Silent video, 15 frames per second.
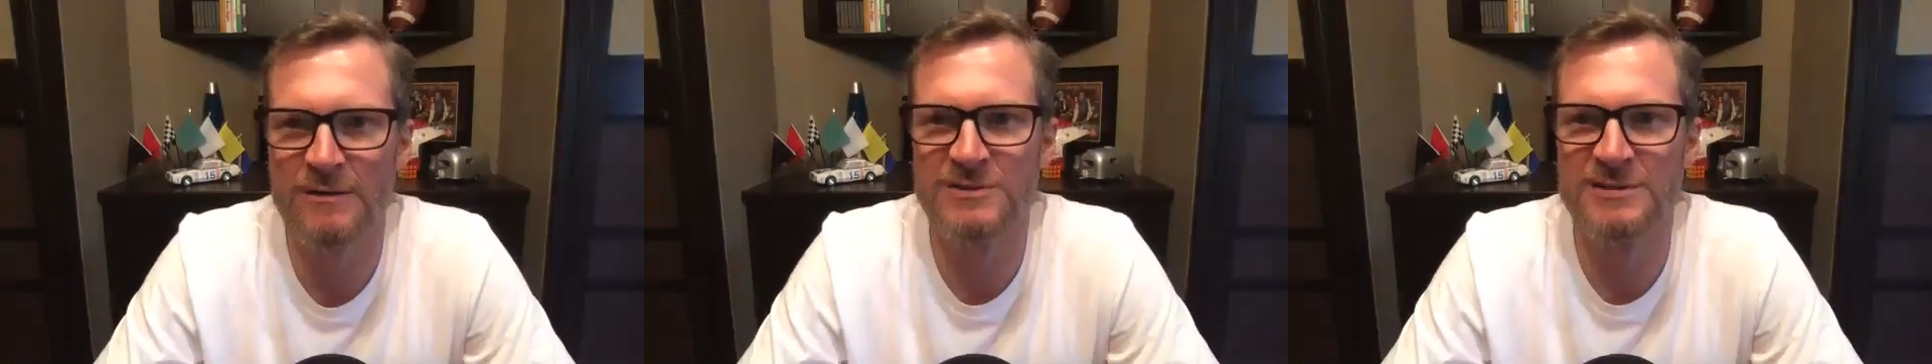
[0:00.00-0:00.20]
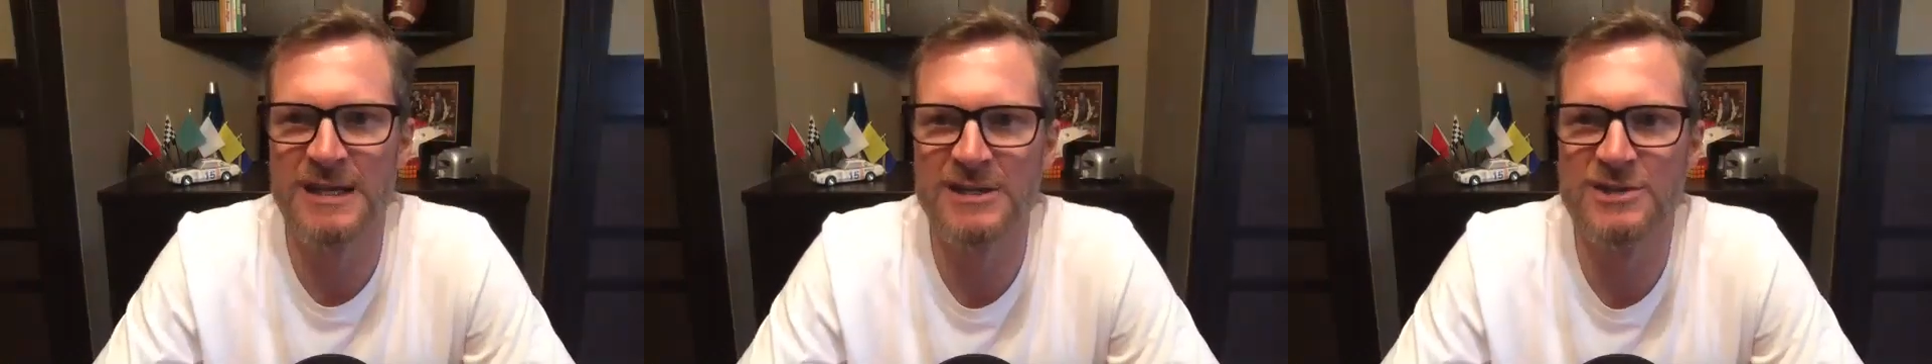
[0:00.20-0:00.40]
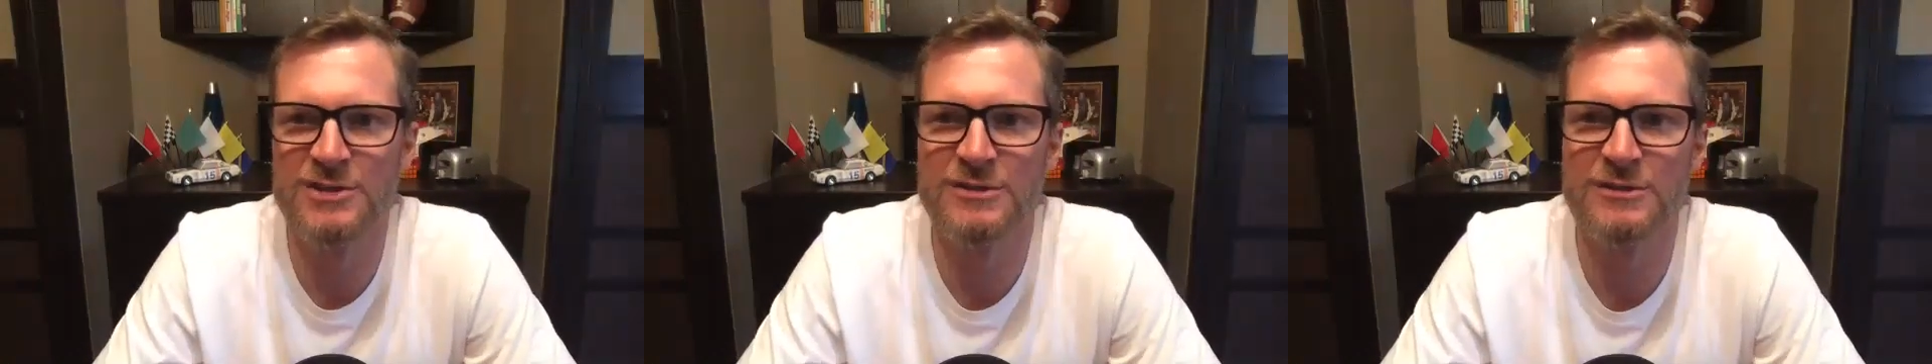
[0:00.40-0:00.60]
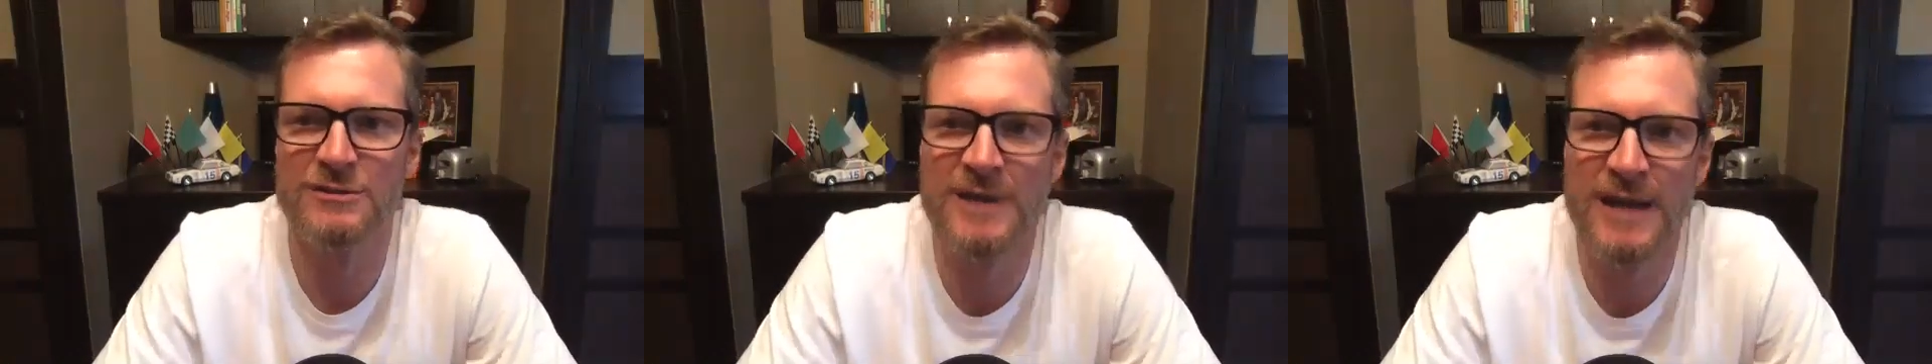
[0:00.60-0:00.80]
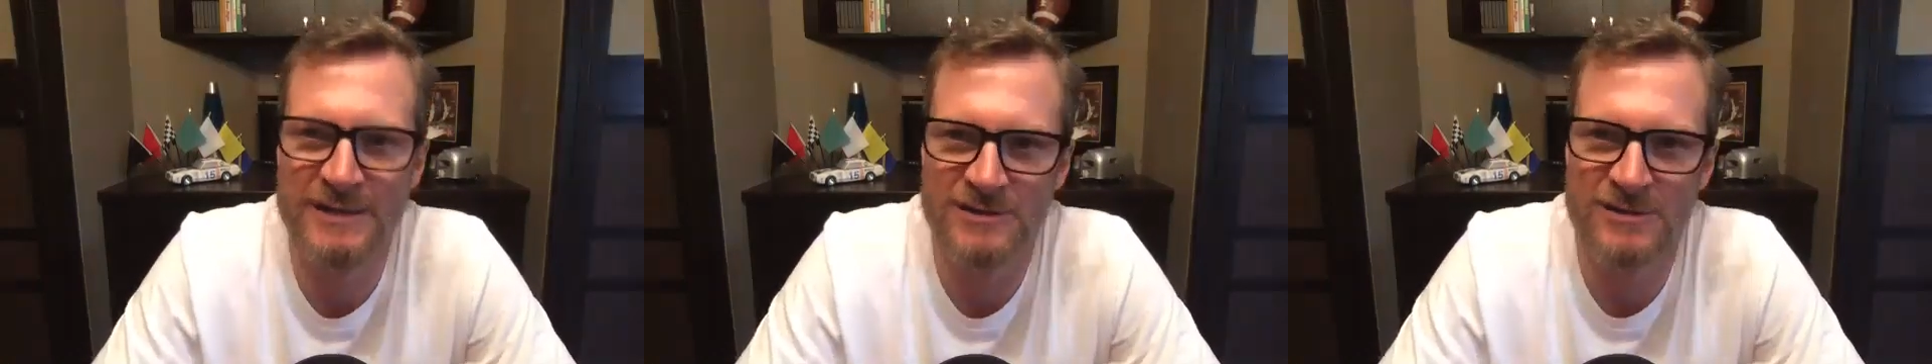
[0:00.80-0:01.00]
sanctioned or
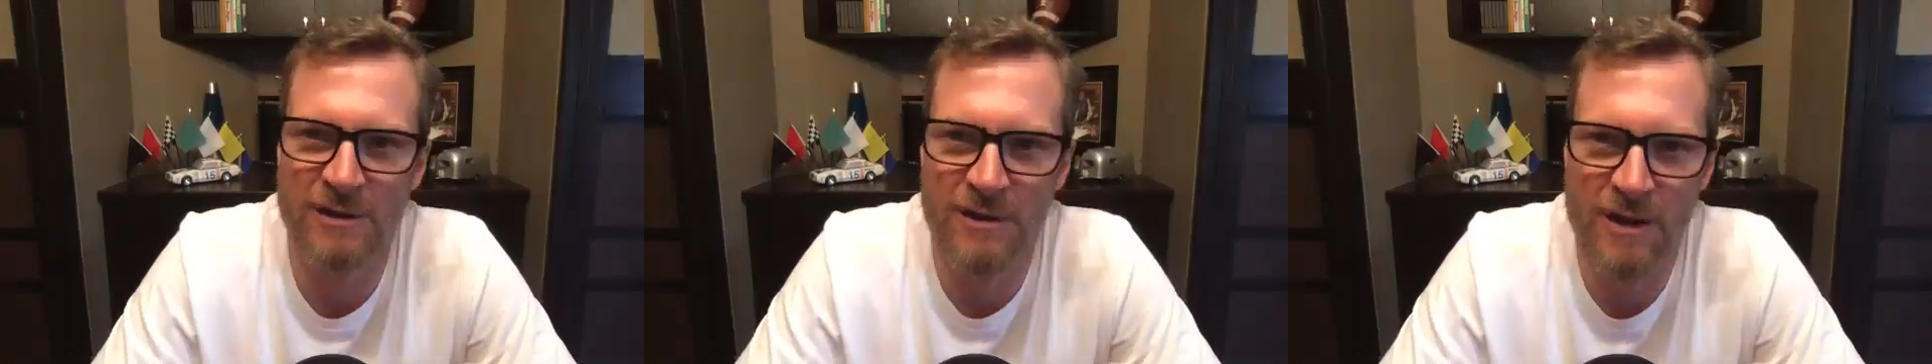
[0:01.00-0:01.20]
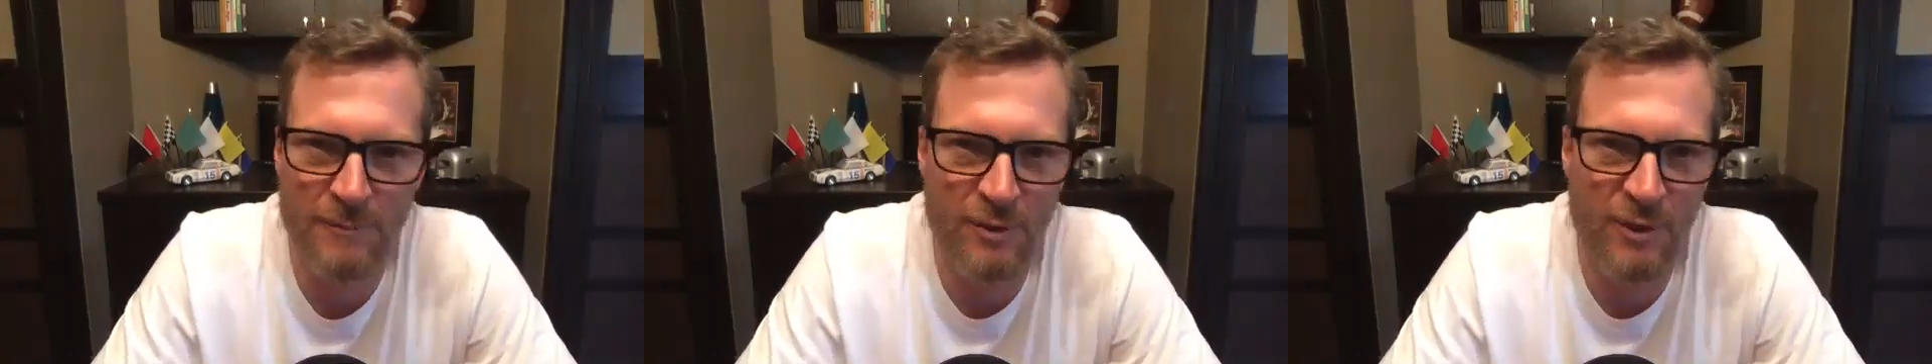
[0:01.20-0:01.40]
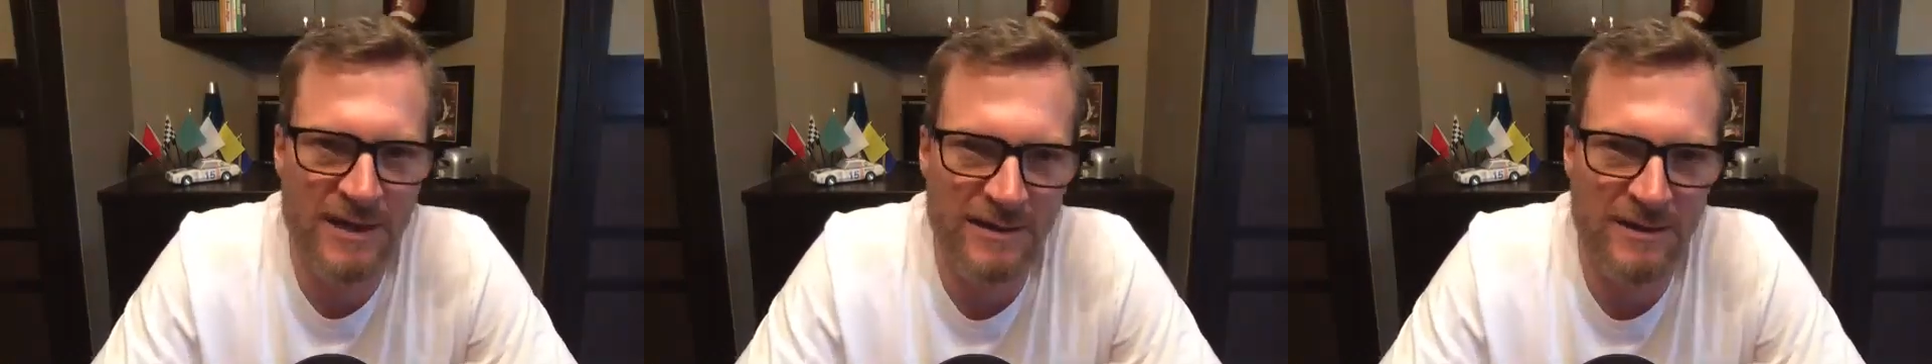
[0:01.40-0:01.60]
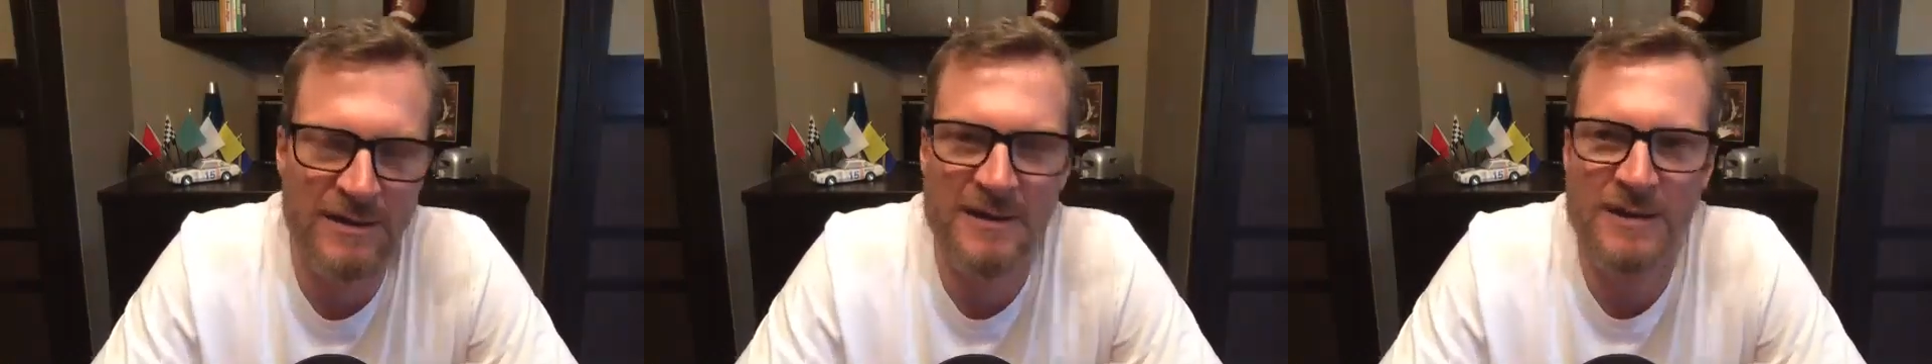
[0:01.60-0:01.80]
NASCAR operated,